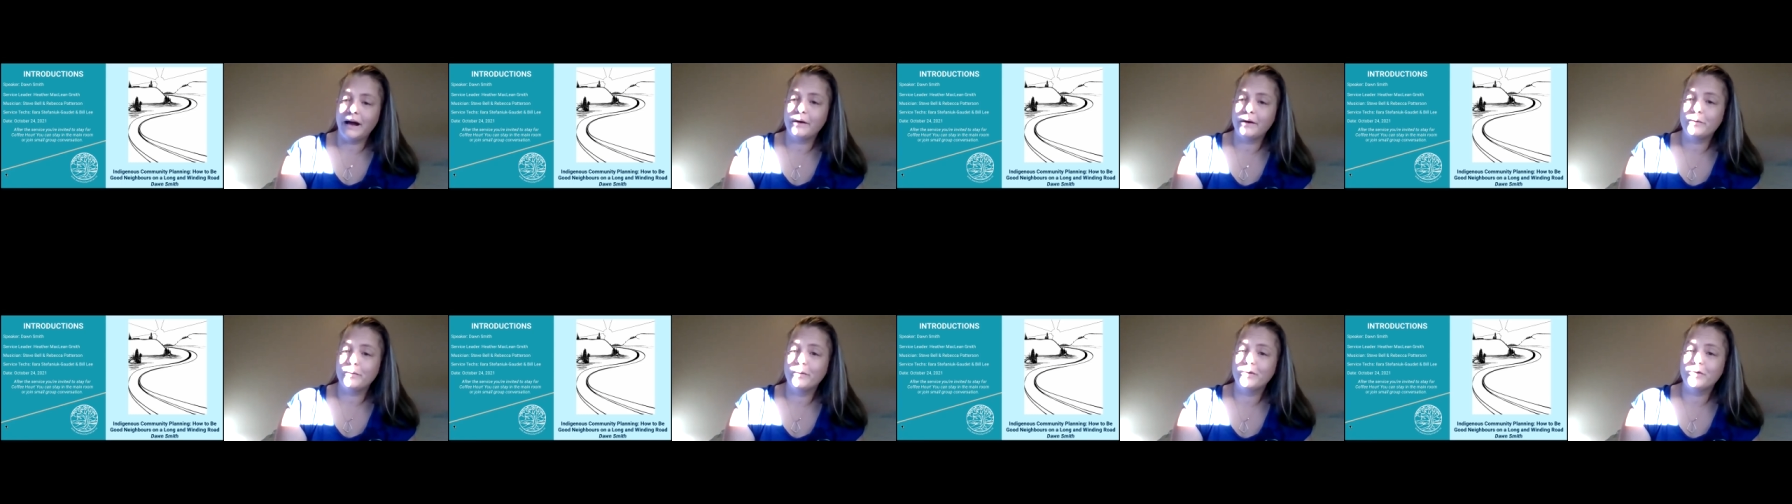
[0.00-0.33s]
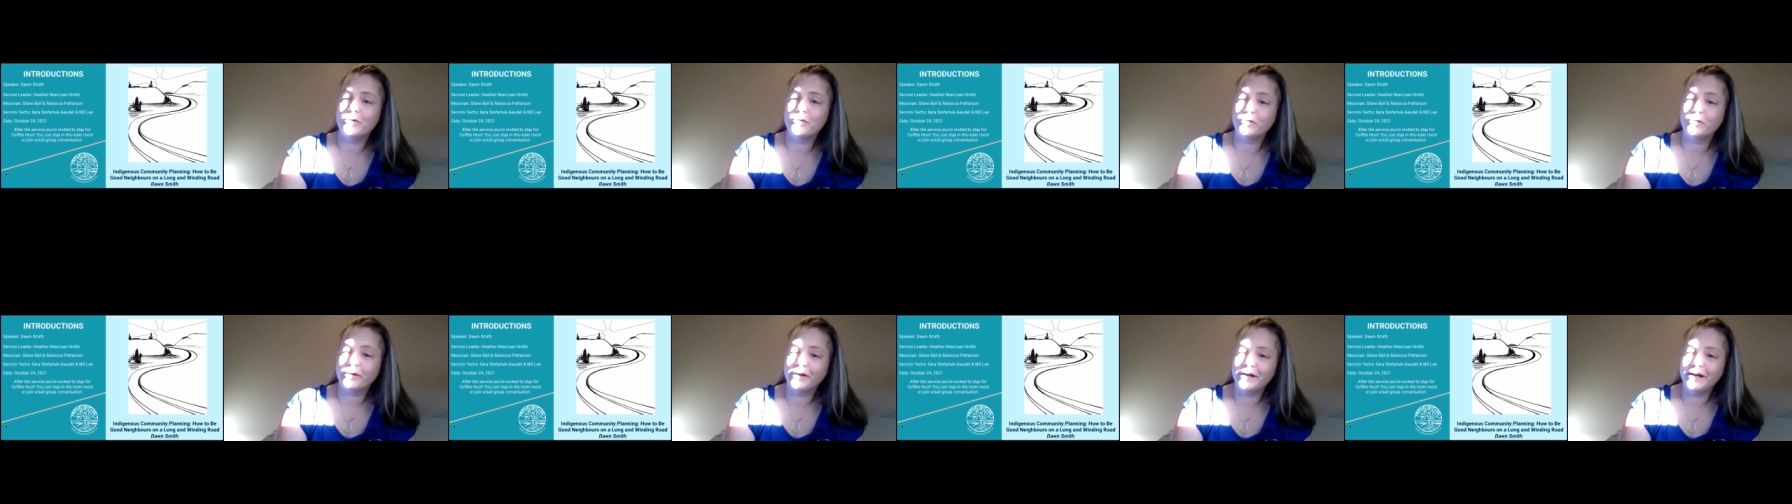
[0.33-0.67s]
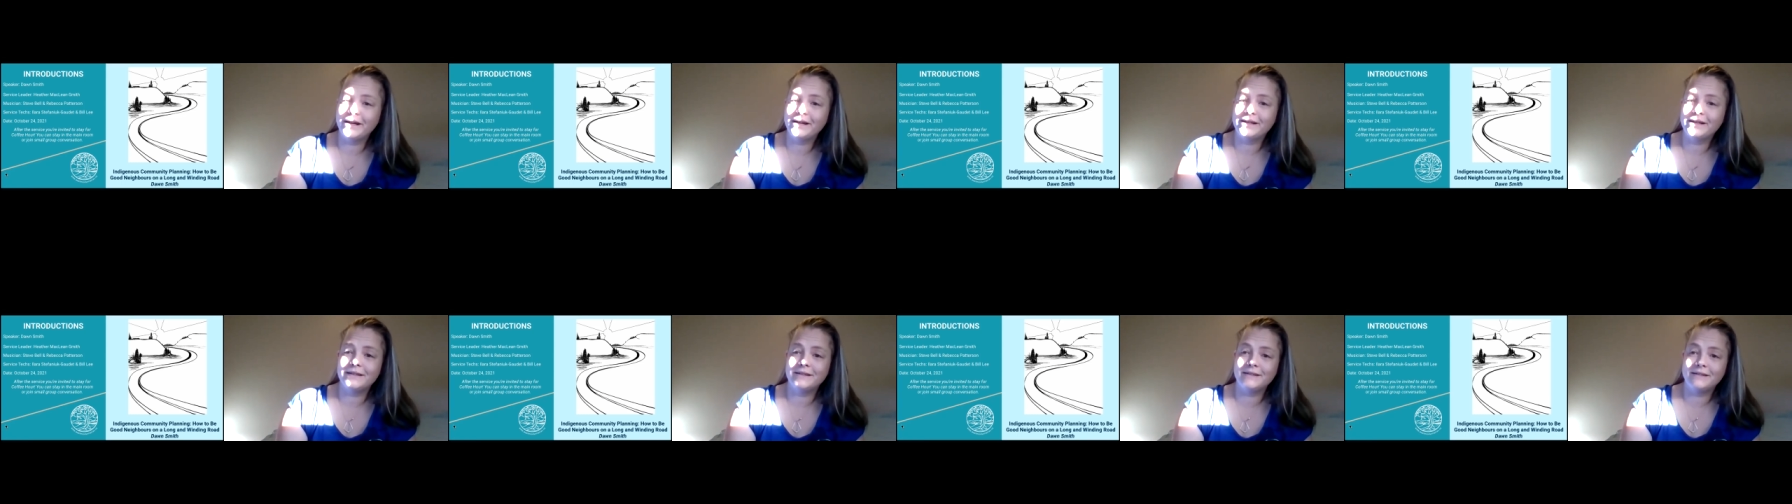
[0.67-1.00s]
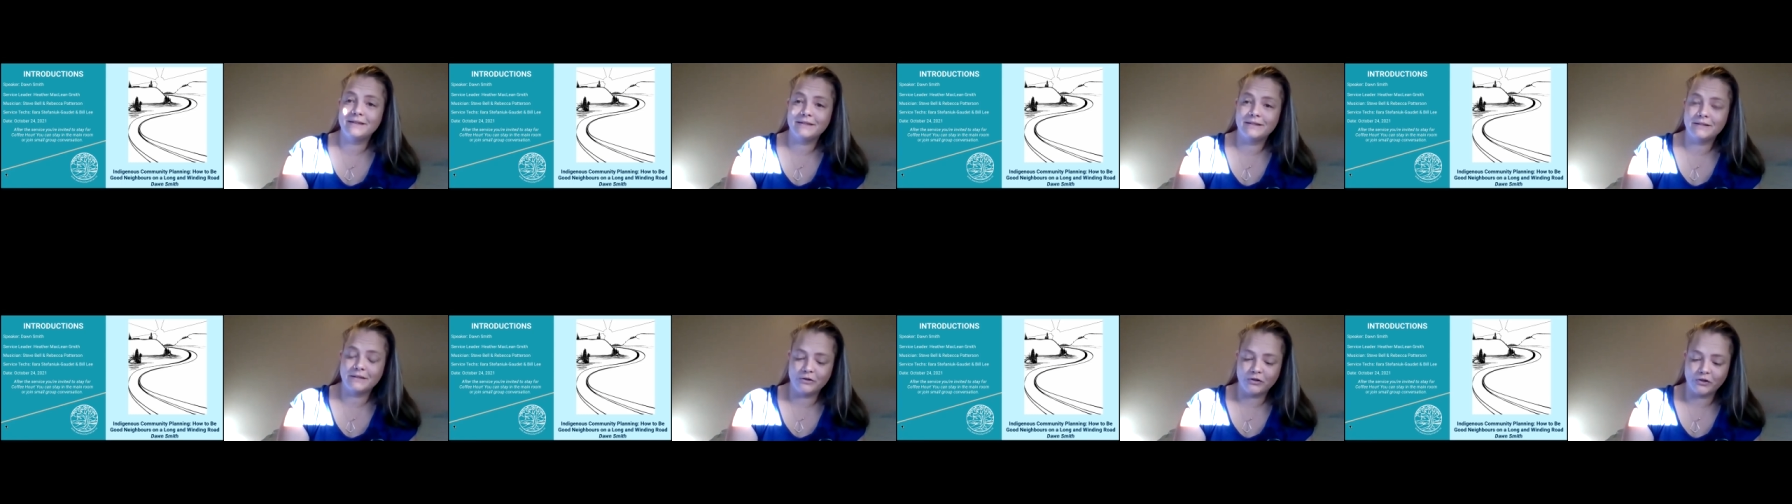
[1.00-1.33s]
to agree to
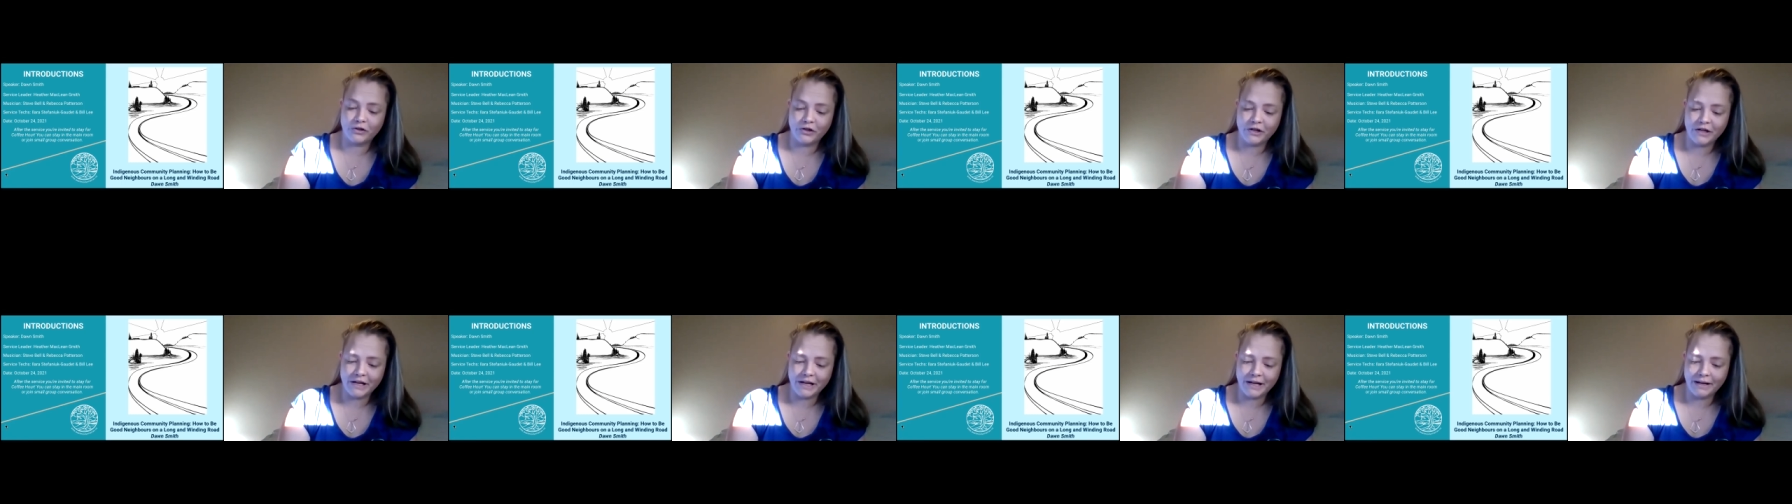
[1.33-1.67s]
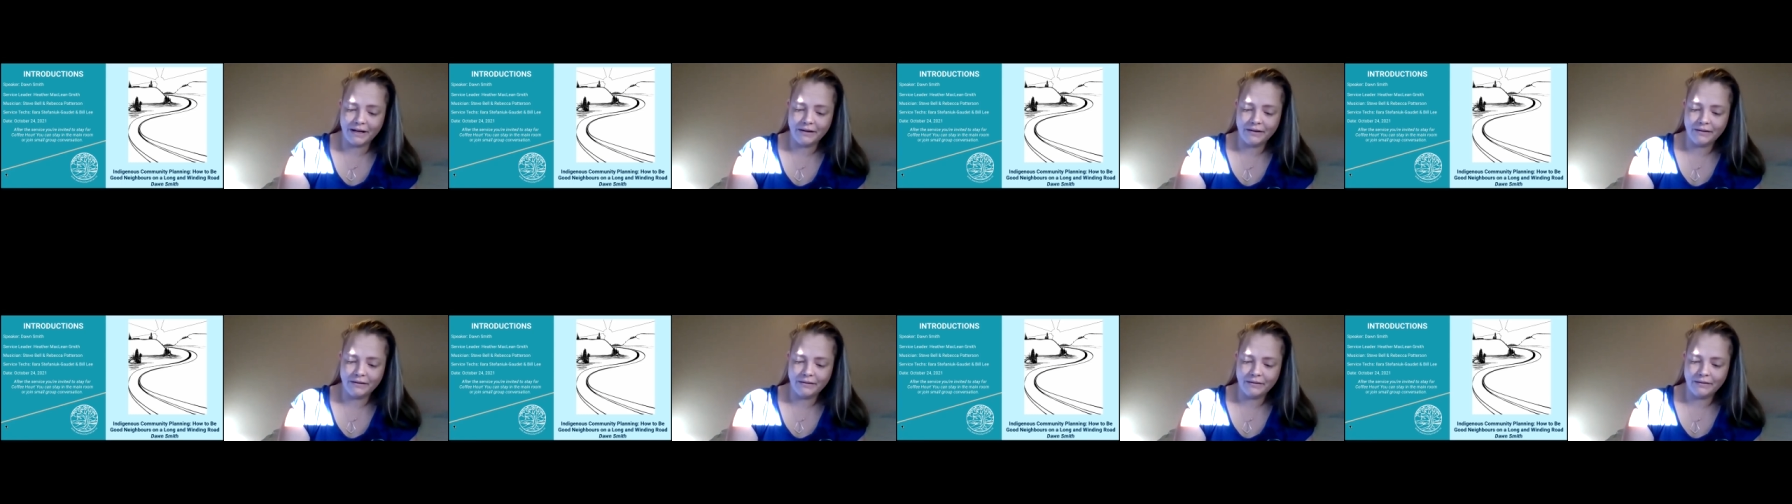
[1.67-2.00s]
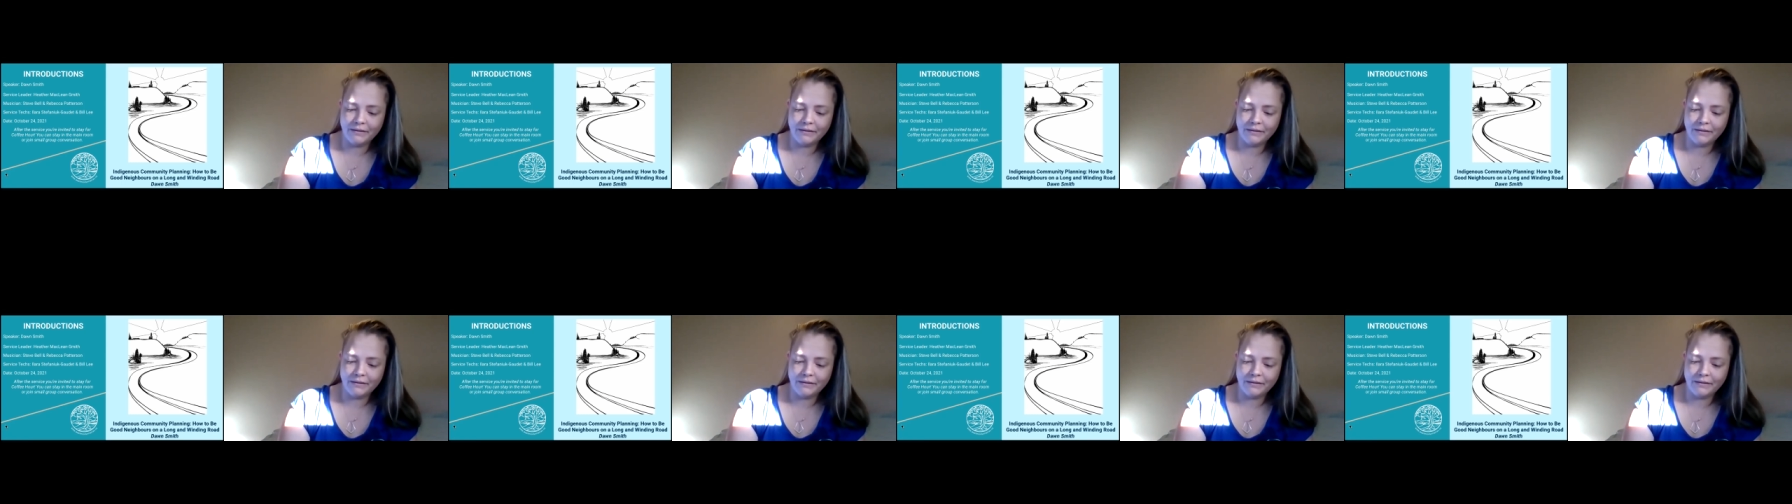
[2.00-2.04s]
disagree,